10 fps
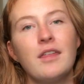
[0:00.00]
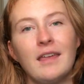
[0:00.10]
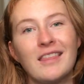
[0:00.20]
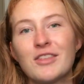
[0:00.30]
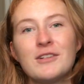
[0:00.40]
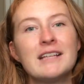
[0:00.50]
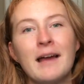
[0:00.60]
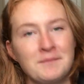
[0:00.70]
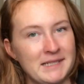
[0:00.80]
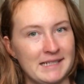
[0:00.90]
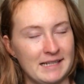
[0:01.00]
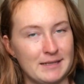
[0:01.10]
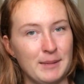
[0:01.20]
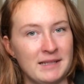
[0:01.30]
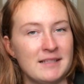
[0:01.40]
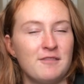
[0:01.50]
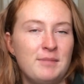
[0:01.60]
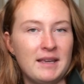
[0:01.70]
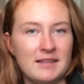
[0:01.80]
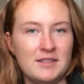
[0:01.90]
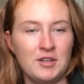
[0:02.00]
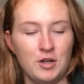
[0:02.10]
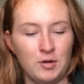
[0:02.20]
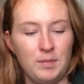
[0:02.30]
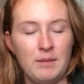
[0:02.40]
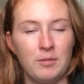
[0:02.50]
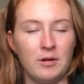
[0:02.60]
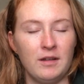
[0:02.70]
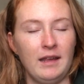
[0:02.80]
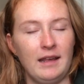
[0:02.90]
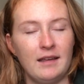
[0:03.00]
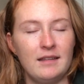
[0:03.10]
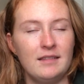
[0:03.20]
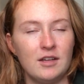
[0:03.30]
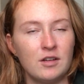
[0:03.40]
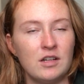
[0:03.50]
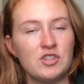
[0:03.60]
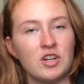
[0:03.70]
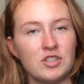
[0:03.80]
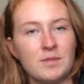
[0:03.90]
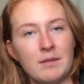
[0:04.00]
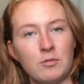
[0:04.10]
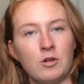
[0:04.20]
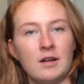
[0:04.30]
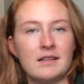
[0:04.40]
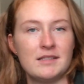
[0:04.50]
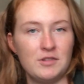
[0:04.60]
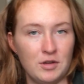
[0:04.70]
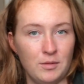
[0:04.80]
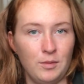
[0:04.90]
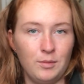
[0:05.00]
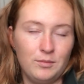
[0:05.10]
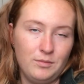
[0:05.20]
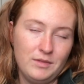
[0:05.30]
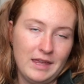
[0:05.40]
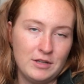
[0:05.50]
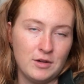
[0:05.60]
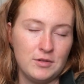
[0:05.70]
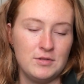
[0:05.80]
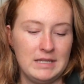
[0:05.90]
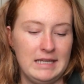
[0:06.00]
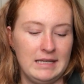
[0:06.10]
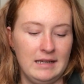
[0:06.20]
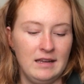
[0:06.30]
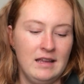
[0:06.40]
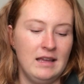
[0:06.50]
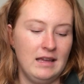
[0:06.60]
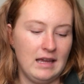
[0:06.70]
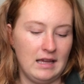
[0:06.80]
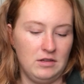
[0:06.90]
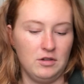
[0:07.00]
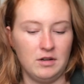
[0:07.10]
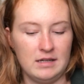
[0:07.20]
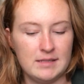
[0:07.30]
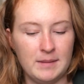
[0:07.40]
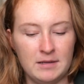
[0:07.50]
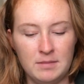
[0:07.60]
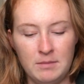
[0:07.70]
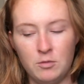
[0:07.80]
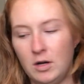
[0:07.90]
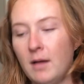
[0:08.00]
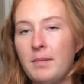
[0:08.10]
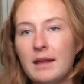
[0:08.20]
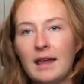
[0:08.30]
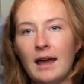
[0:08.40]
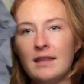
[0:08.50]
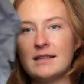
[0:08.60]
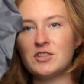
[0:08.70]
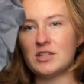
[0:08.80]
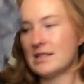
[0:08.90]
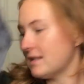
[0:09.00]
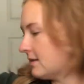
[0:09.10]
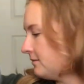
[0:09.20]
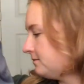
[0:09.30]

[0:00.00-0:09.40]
like 3 times as expensive, because, you know, people are like, they're gonna charge a bit more because, you know, they know you need it and you're gonna spend a bit more. But yeah, this just